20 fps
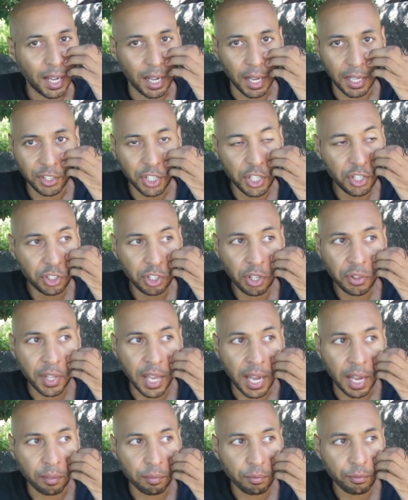And she's done
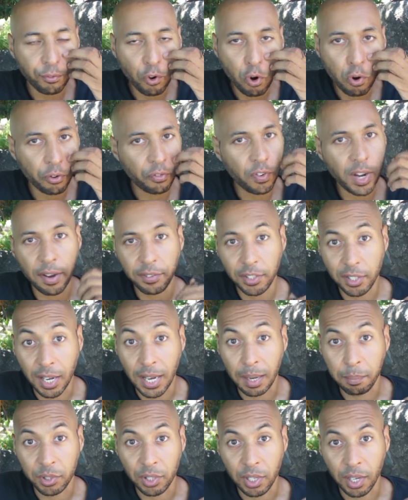that 4 or 5
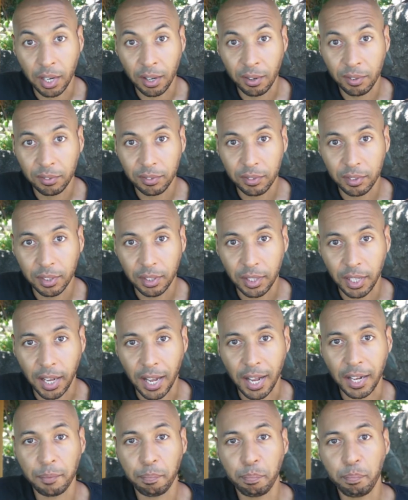times now.
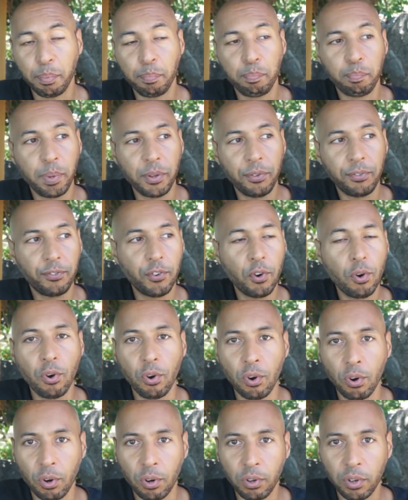And
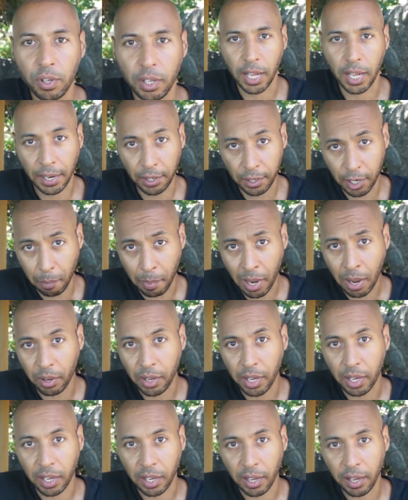before I'd come out
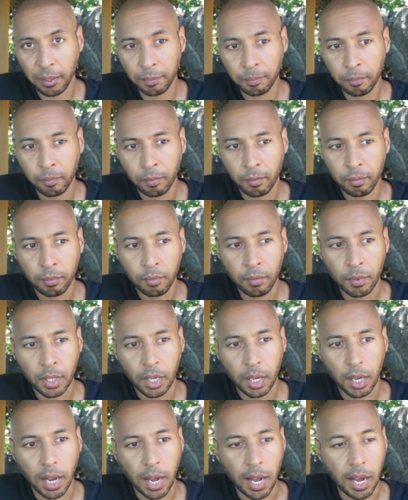here,
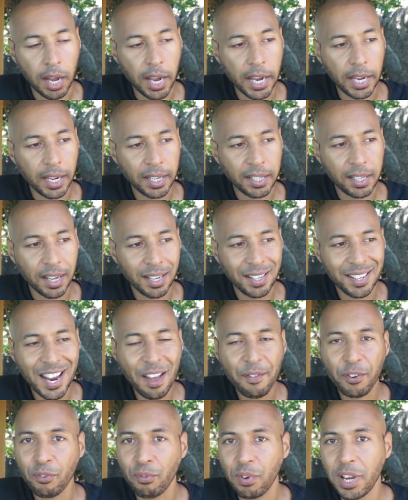I had
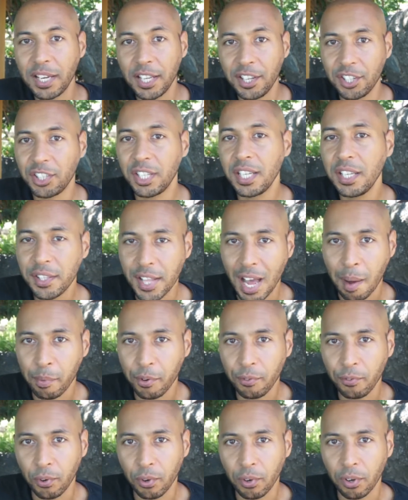never really seen that
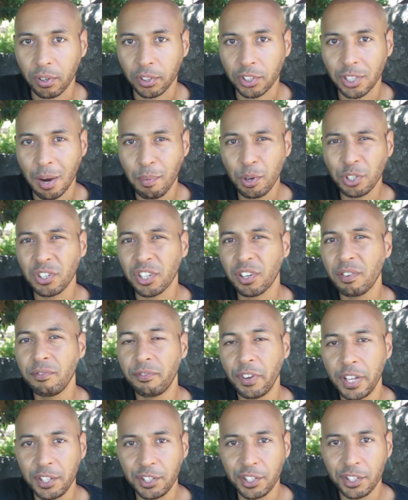before, so I wasn't
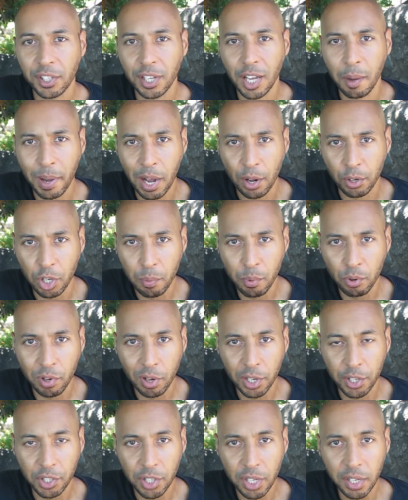convinced about
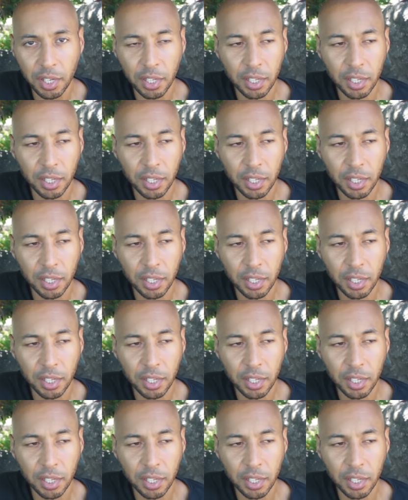numerology.